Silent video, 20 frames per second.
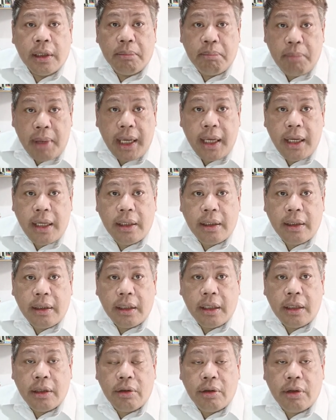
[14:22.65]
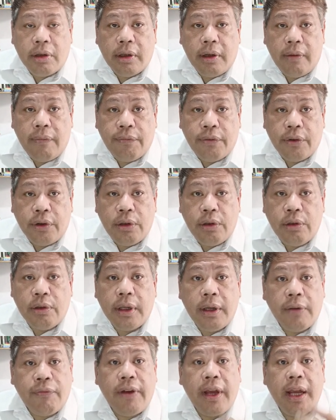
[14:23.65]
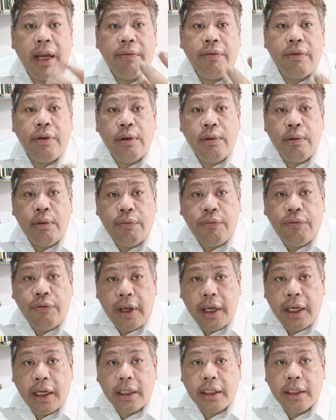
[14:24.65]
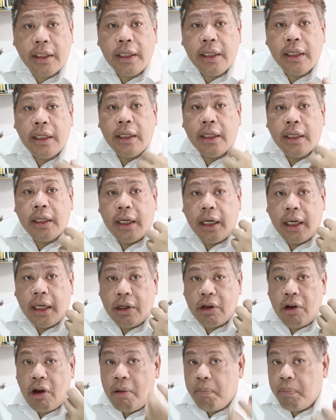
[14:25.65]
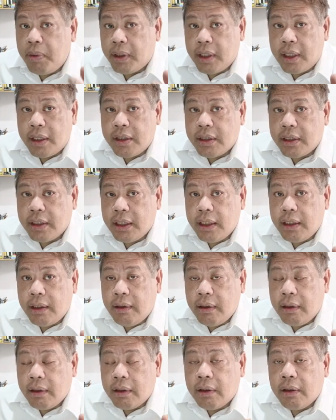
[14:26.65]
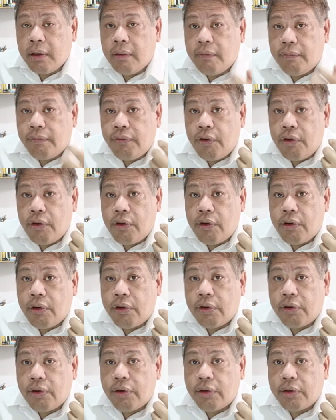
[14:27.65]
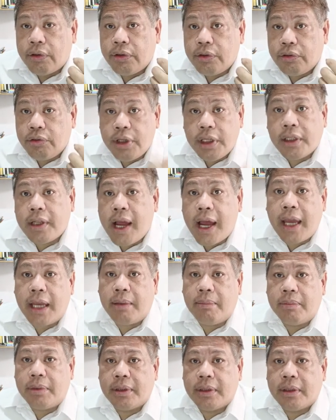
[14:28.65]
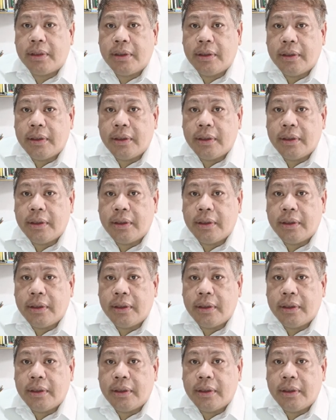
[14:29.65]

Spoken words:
make in order for you, if ever you fail a competency for 3 times.